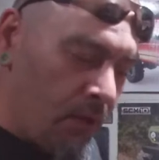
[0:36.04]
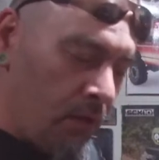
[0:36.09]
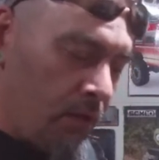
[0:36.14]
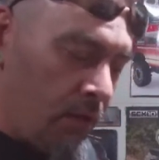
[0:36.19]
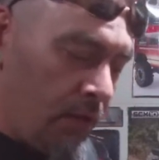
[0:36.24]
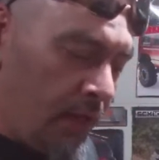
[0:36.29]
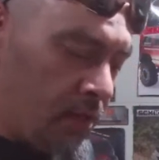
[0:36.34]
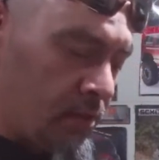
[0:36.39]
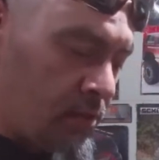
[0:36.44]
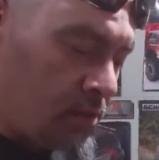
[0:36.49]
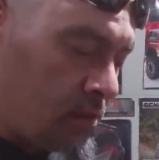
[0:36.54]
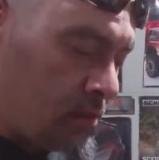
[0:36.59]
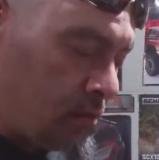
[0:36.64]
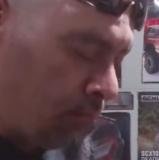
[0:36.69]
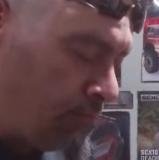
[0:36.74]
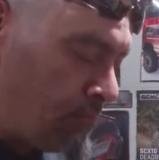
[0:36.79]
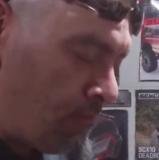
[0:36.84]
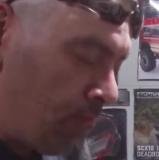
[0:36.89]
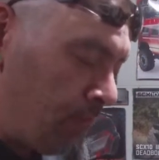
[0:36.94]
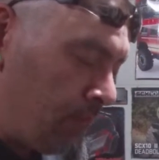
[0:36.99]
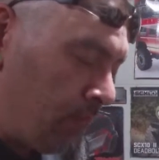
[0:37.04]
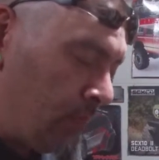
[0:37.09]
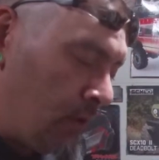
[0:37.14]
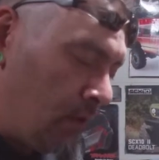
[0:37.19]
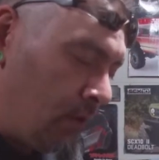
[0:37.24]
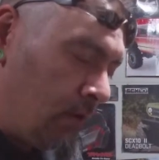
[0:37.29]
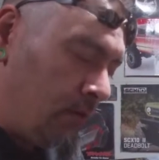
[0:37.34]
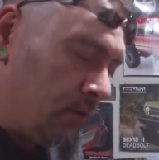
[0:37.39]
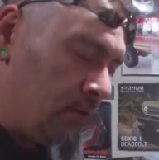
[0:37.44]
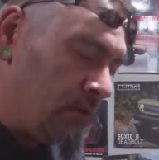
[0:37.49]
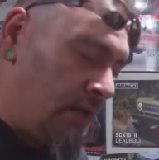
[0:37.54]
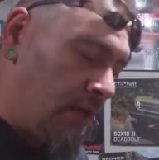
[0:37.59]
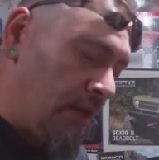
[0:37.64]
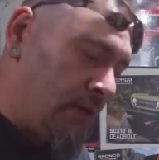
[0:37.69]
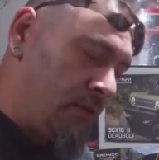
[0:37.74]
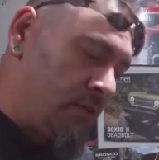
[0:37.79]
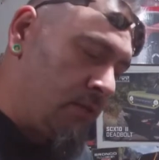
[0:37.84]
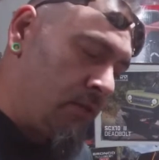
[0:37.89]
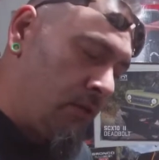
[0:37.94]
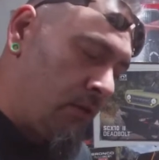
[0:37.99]
Yes, that
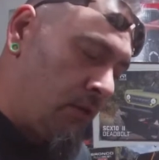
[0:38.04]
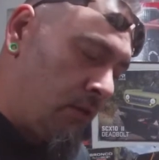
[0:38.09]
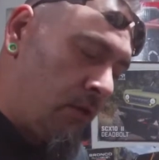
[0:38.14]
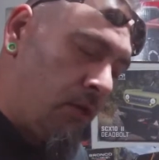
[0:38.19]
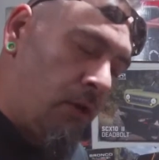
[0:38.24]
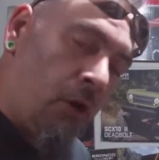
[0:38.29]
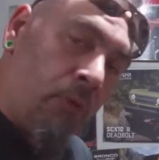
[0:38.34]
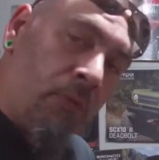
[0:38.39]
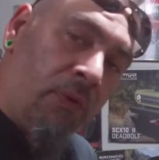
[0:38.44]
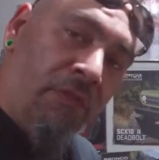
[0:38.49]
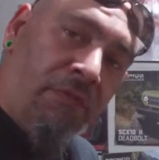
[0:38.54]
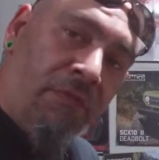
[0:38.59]
is carbon